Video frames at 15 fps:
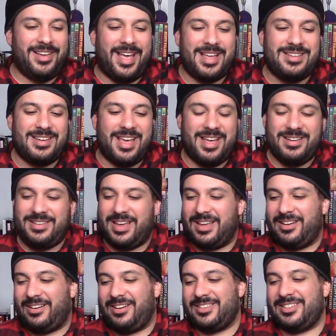and
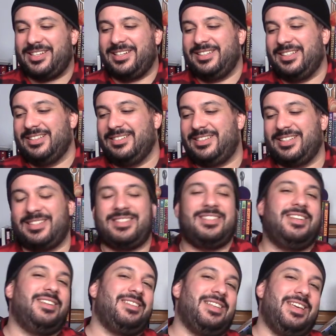yet Austin and Lucas
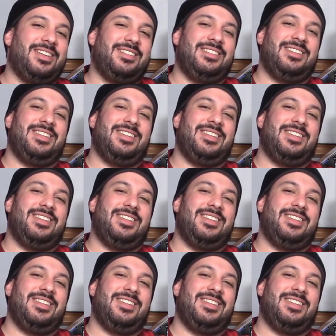they